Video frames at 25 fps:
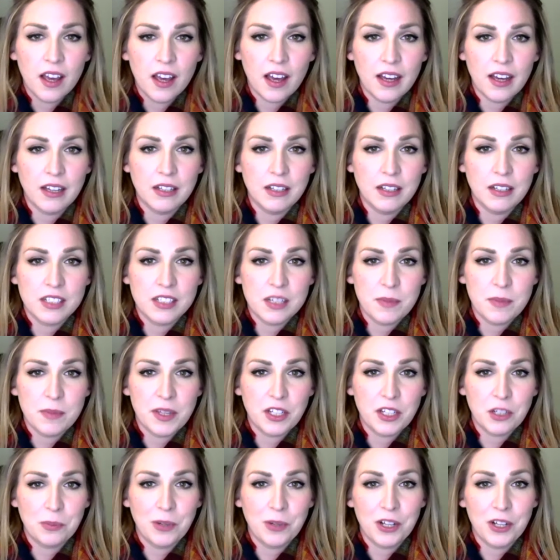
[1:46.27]
to
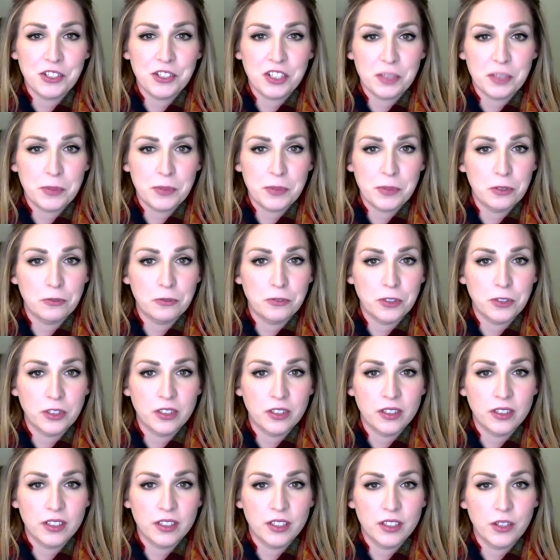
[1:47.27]
make your project
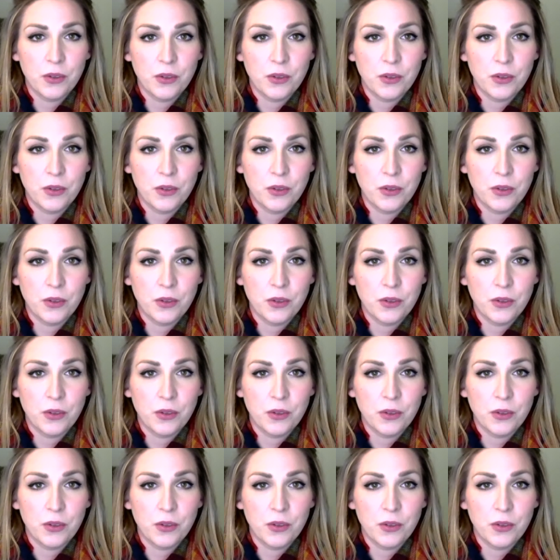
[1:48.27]
beautiful.